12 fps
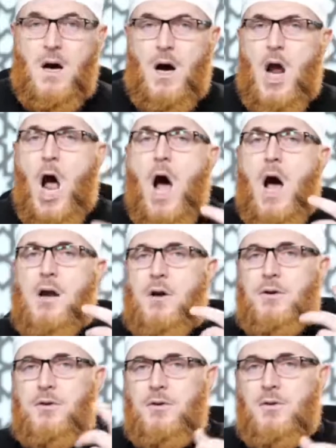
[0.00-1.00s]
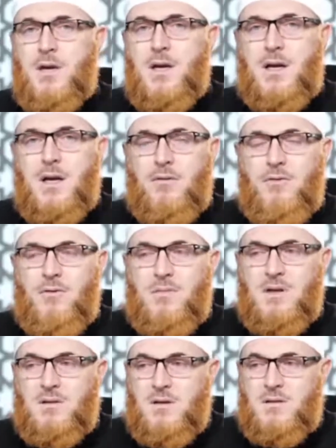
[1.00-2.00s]
I honored you and I gave you
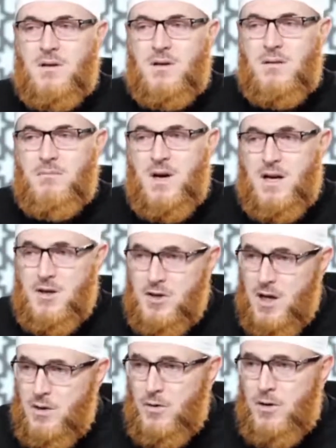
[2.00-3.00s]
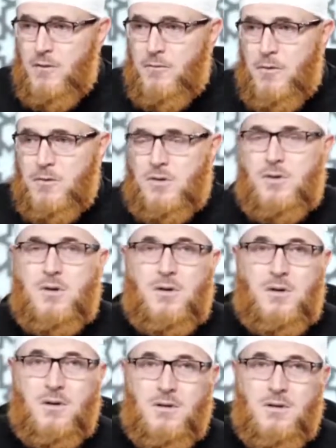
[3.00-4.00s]
my sister in marriage and you divorced her.